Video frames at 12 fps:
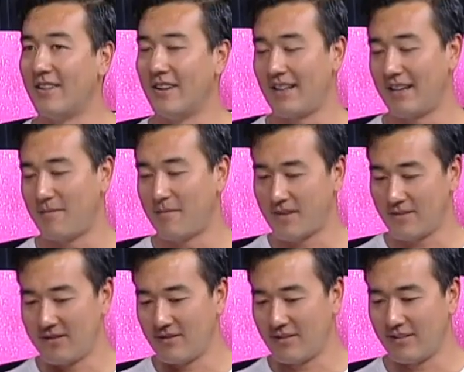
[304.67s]
they had like a
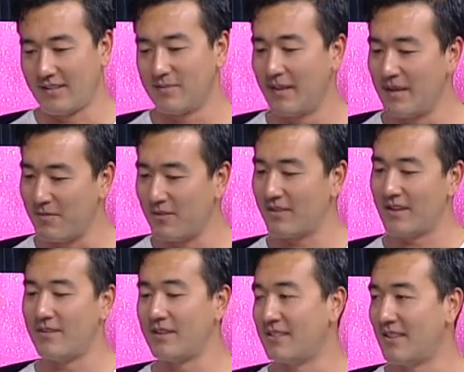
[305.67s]
monster little display booth, and I
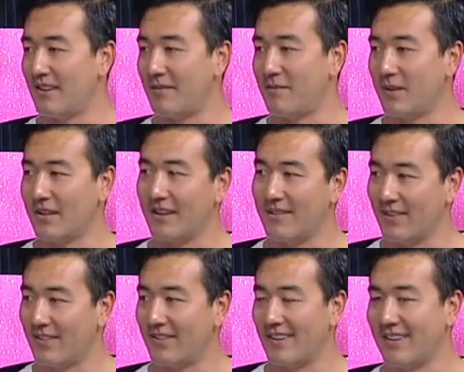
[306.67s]
went and set up and put the
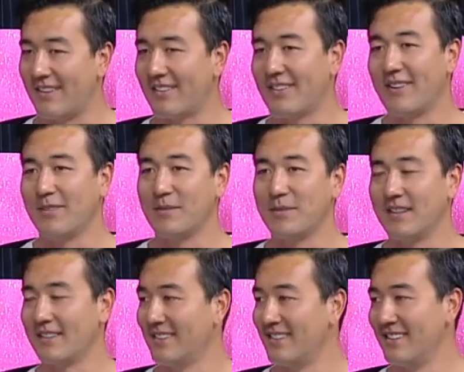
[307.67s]
headphones on, and our song was playing.
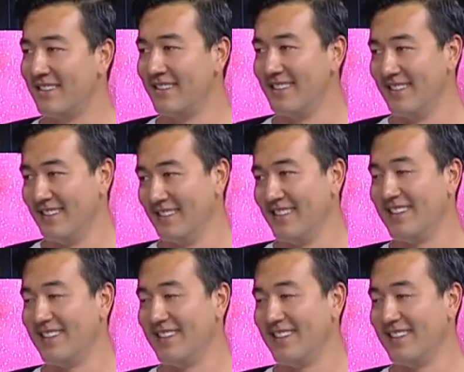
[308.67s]
So. Oh, that is